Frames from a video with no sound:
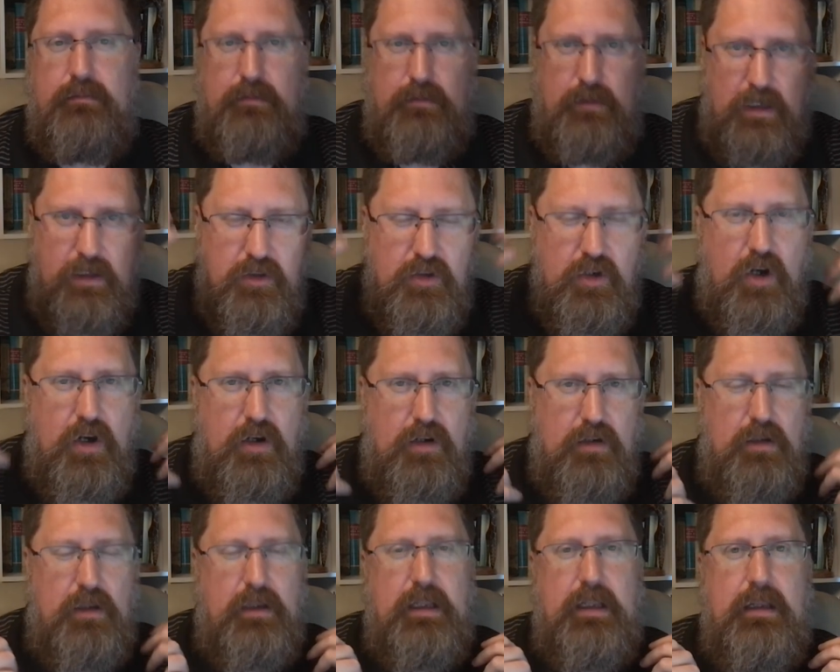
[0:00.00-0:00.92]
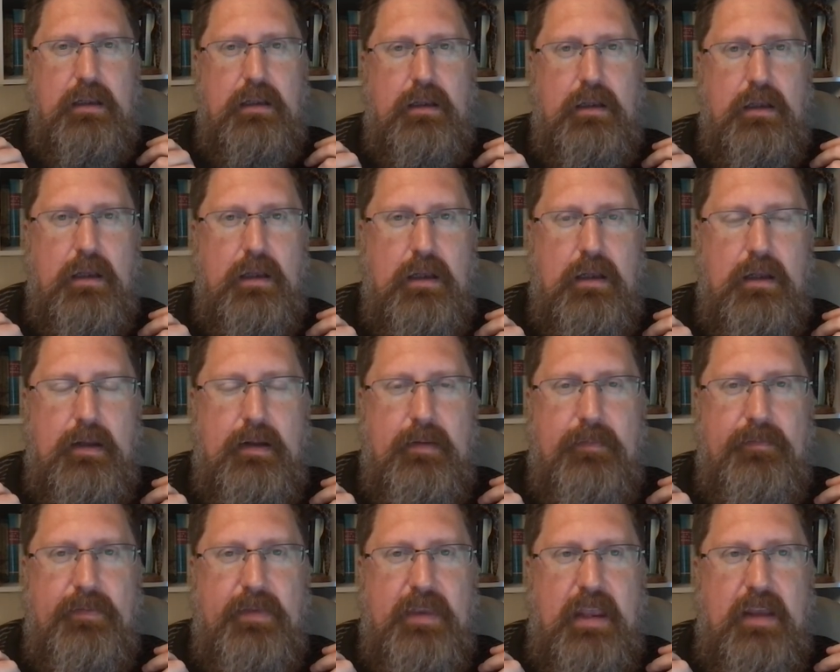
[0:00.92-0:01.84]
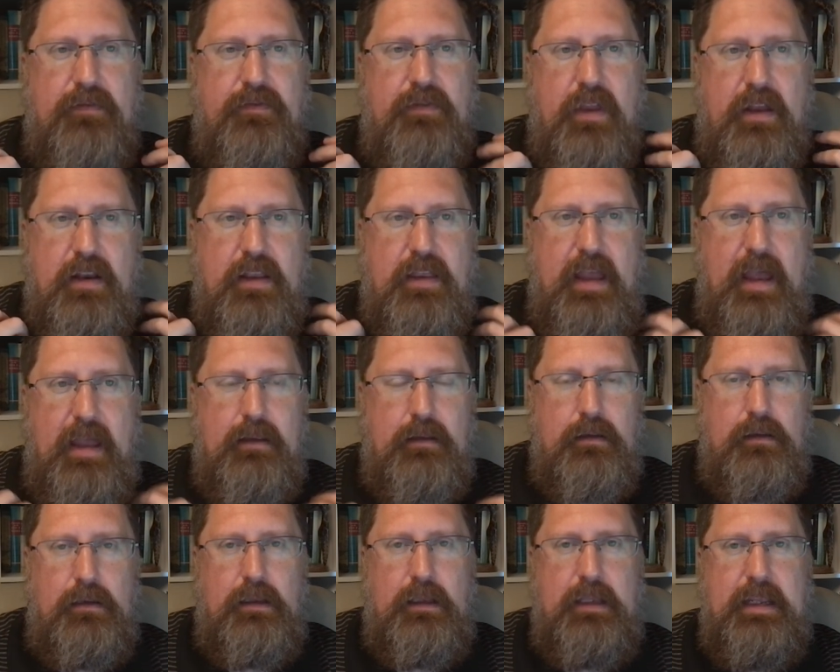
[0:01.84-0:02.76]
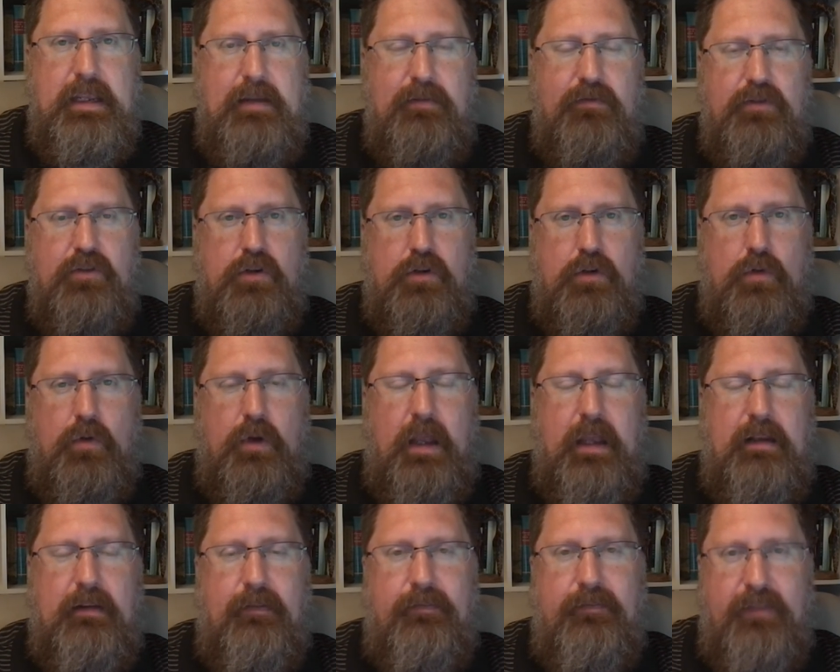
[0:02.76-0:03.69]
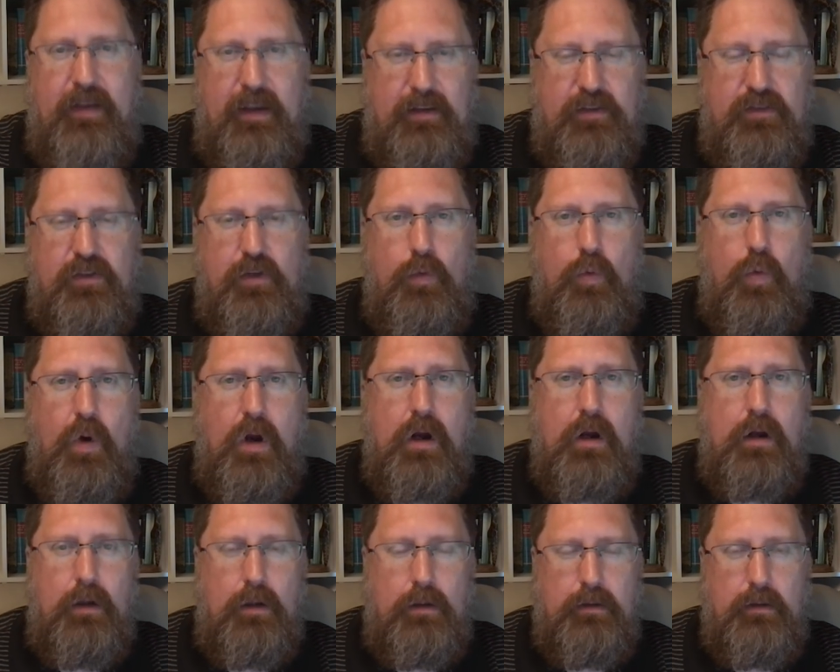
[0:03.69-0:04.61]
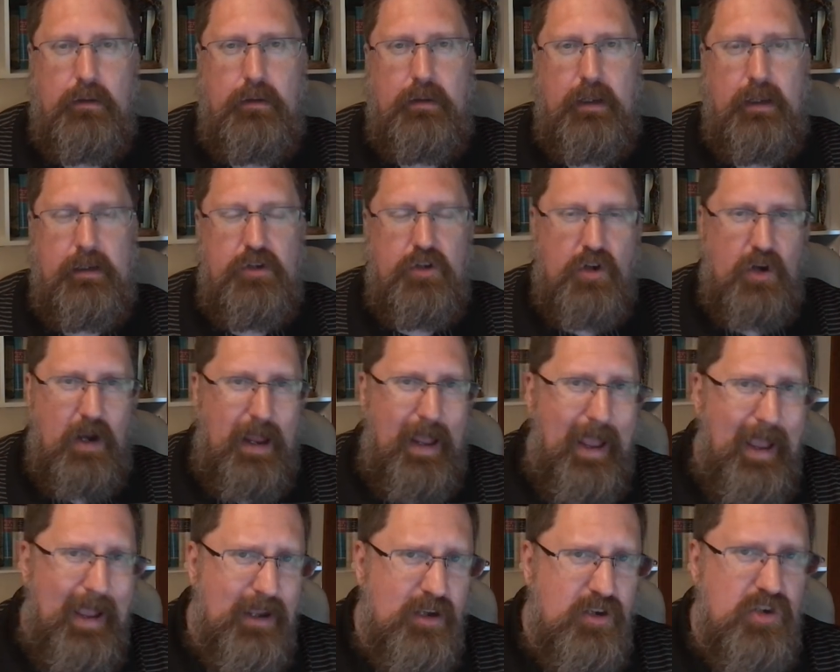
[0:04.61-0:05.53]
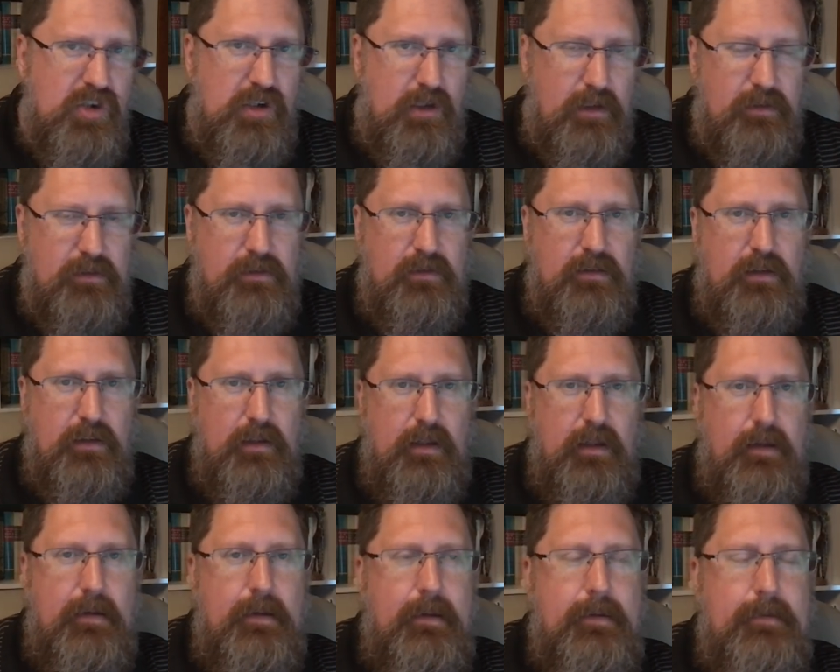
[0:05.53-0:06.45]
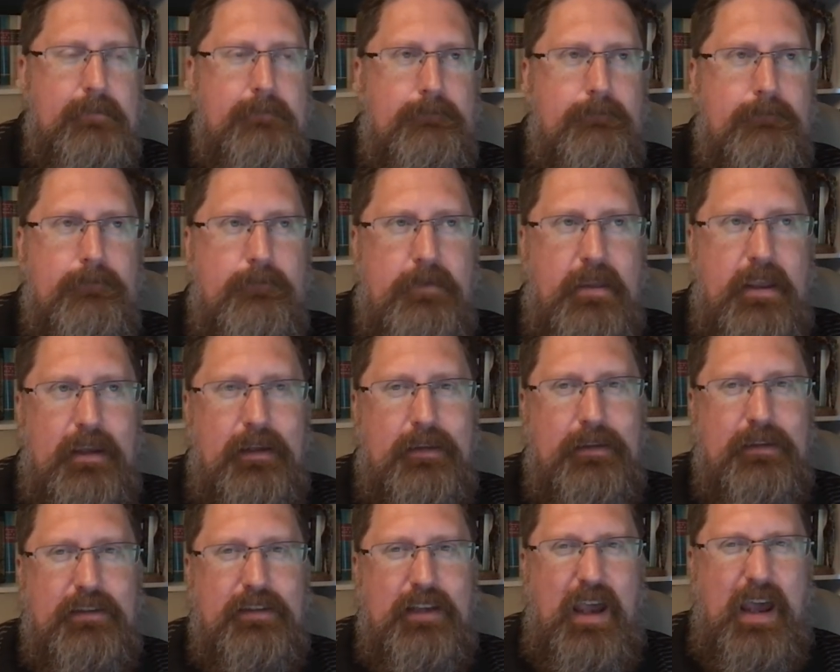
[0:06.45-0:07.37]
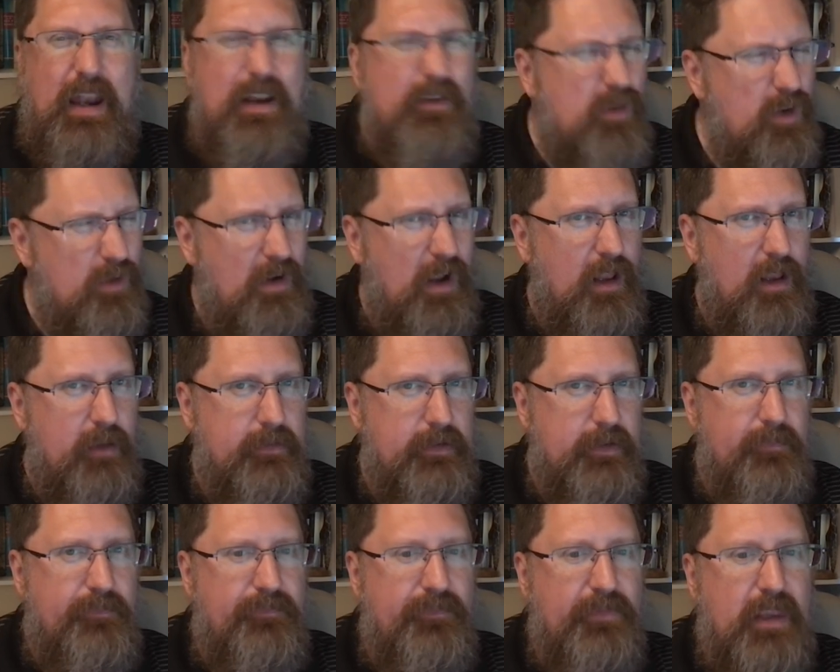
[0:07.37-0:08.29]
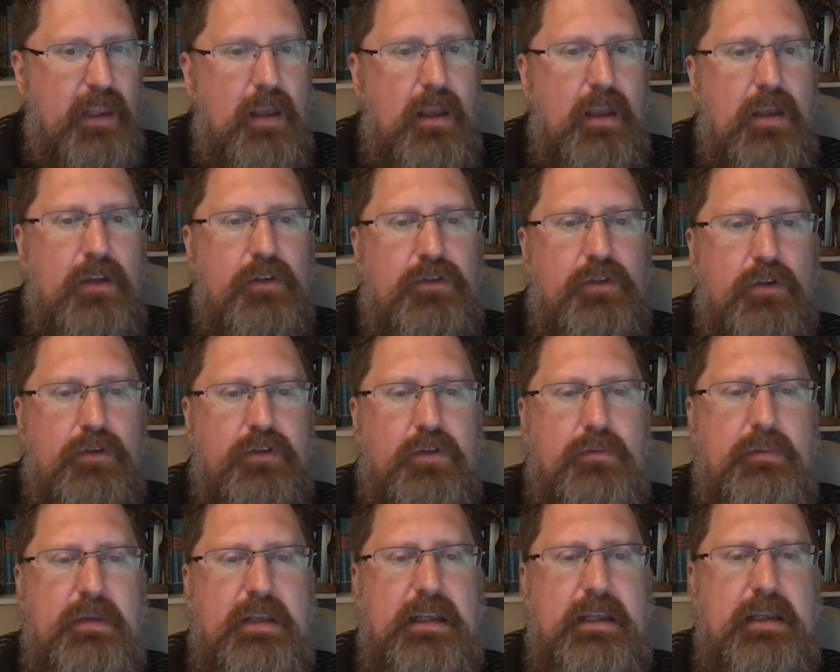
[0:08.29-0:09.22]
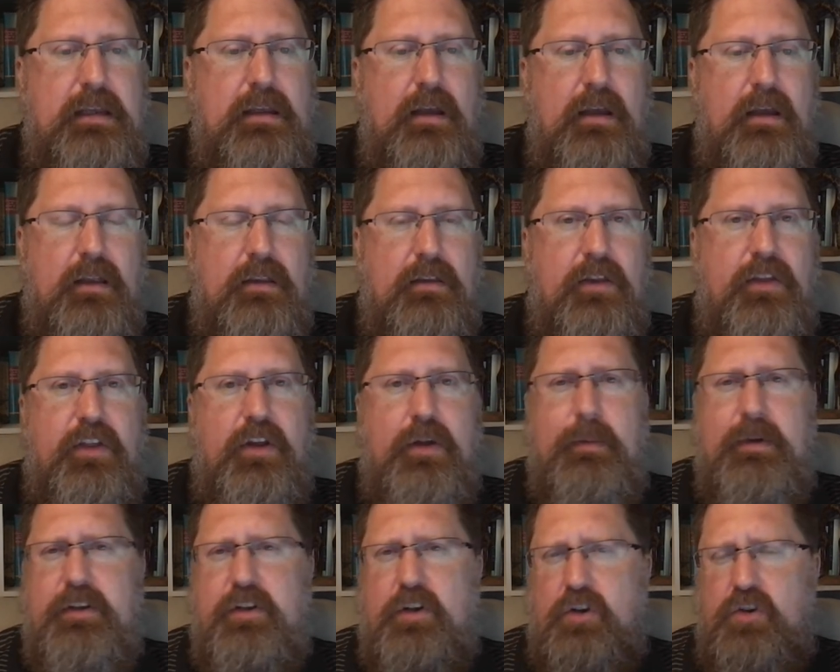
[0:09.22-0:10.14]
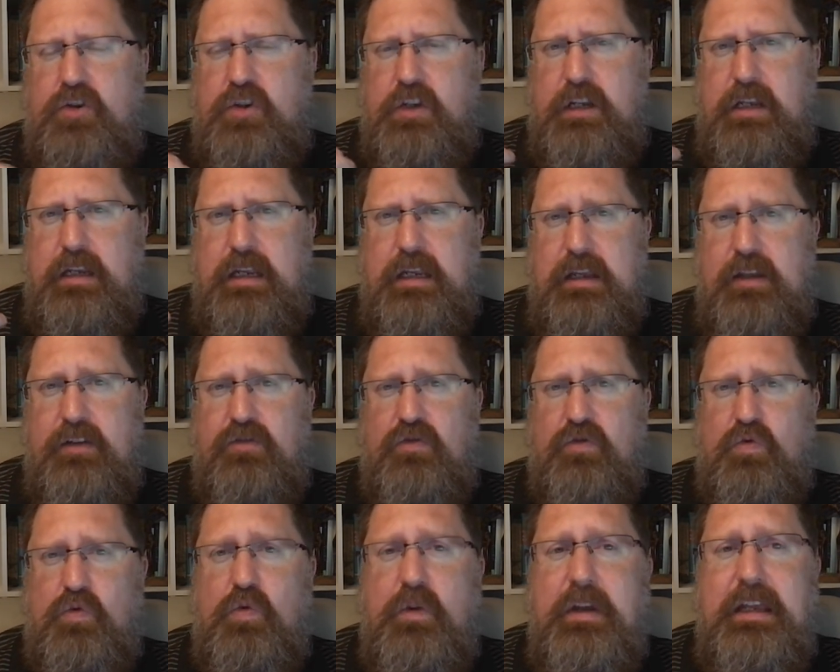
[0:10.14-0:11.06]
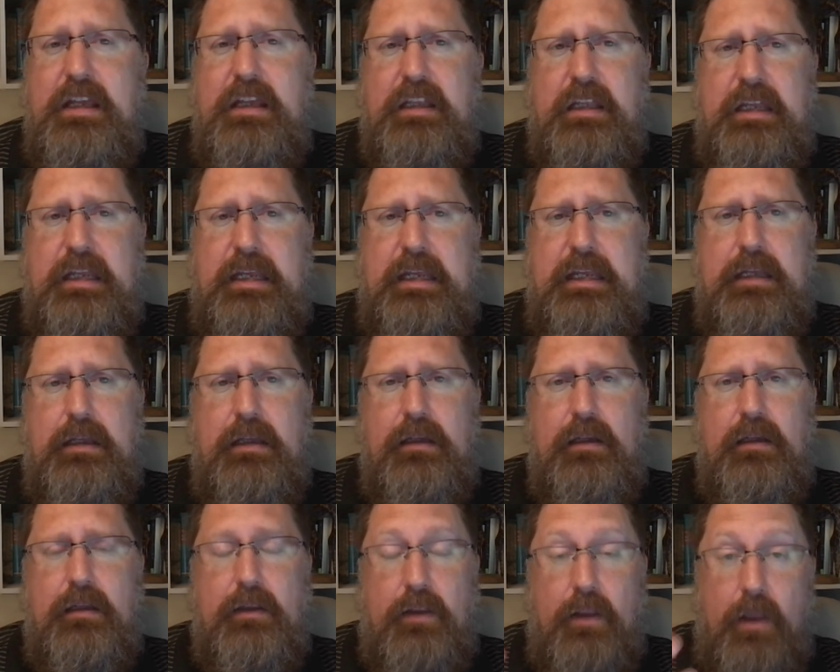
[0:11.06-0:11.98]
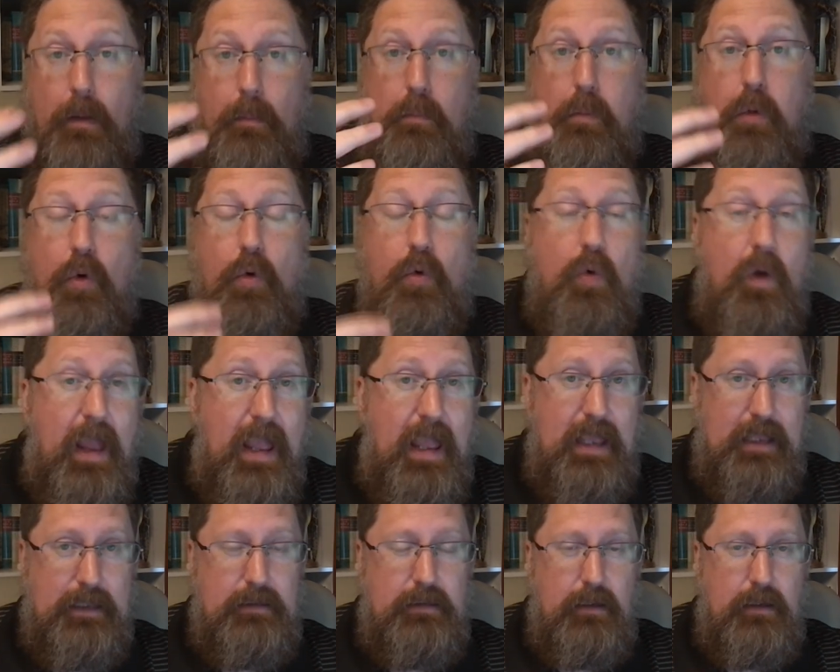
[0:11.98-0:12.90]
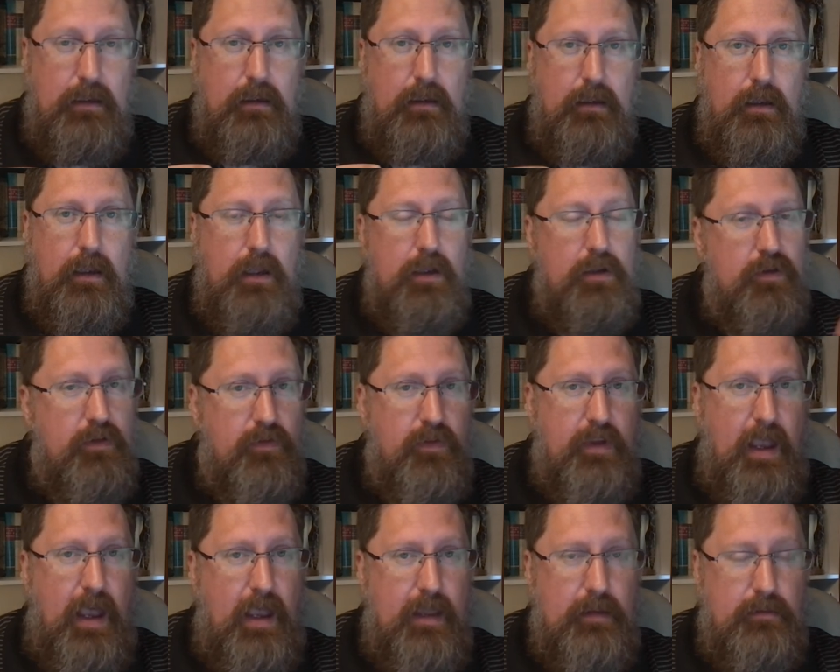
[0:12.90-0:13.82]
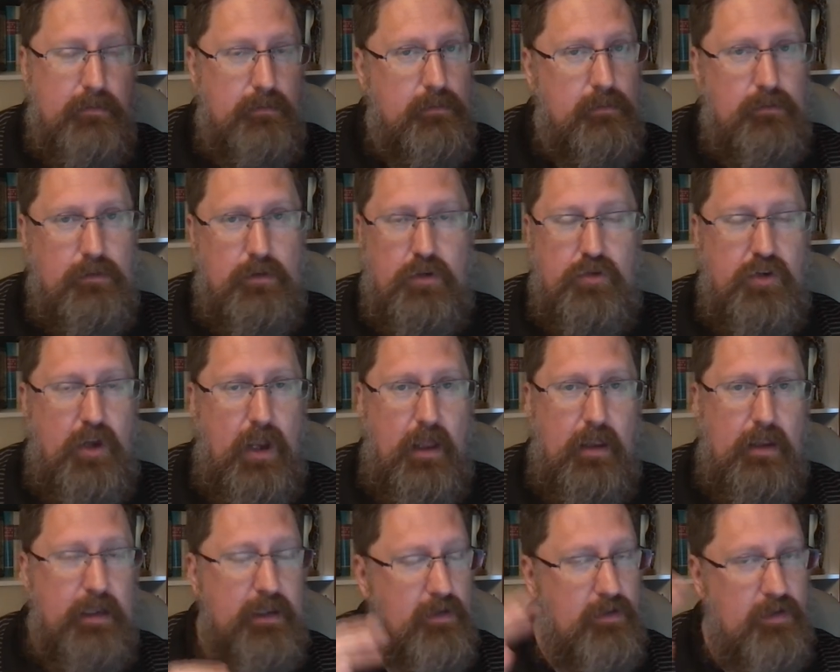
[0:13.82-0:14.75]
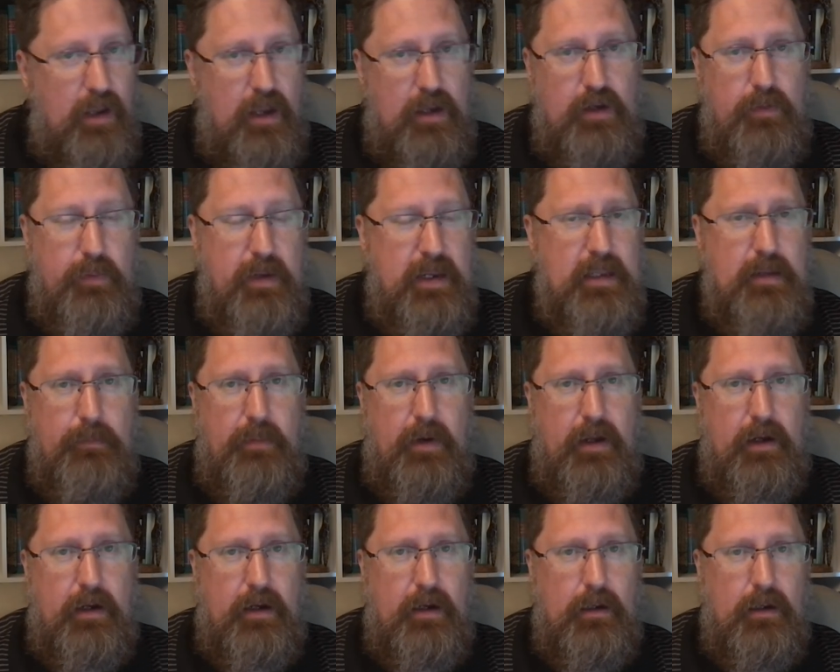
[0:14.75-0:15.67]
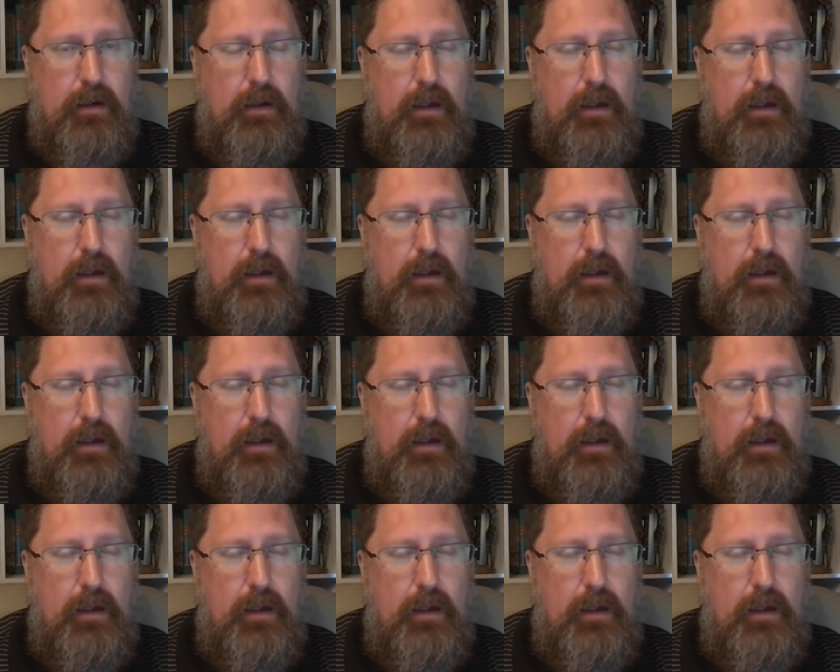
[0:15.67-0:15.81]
internally? If none of that leaves you and affects the world in your actions, then it's kind of irrelevant. So to me, the thaumaturgy is really the bread. You've got your jelly and you've got your peanut butter,